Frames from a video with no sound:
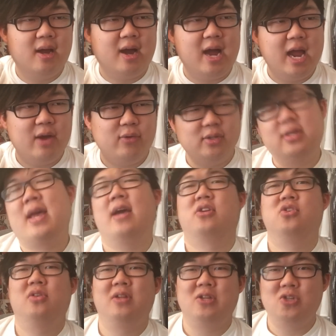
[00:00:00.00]
I was
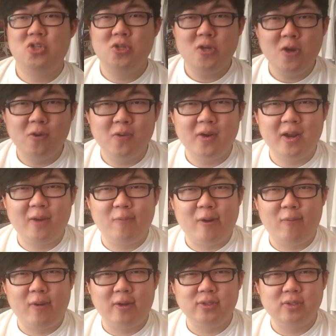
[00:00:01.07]
actually cheering
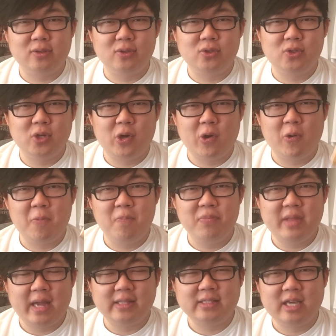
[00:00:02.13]
while watching the show.
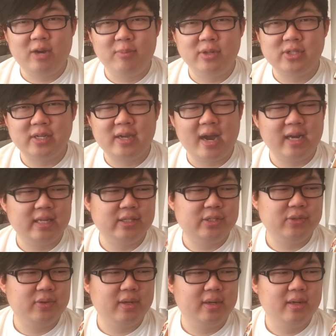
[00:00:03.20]
That's how much I got
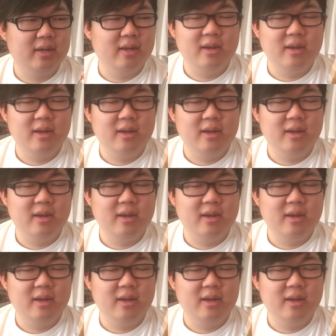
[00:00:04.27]
into it.